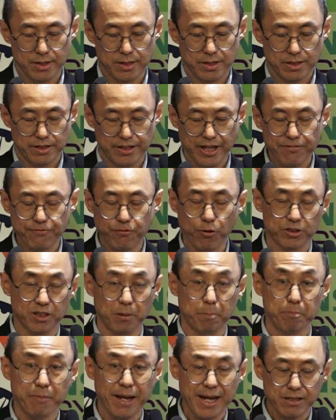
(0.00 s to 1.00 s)
Therefore, the
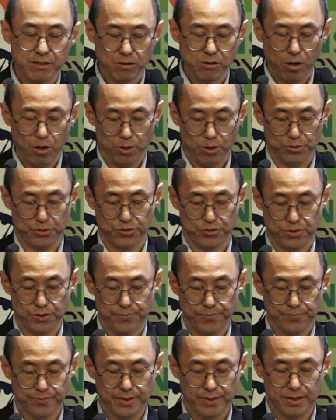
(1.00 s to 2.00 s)
main cost
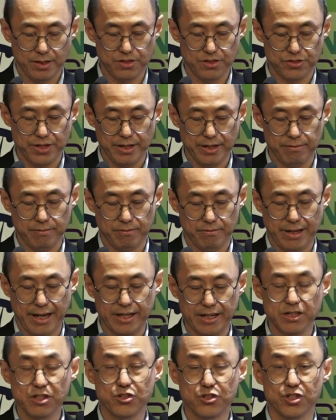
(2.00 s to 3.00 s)
is then
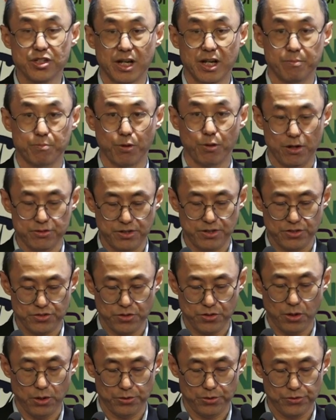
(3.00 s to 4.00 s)
energy and process
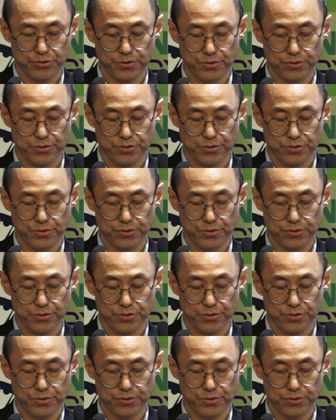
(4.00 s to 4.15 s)
costs.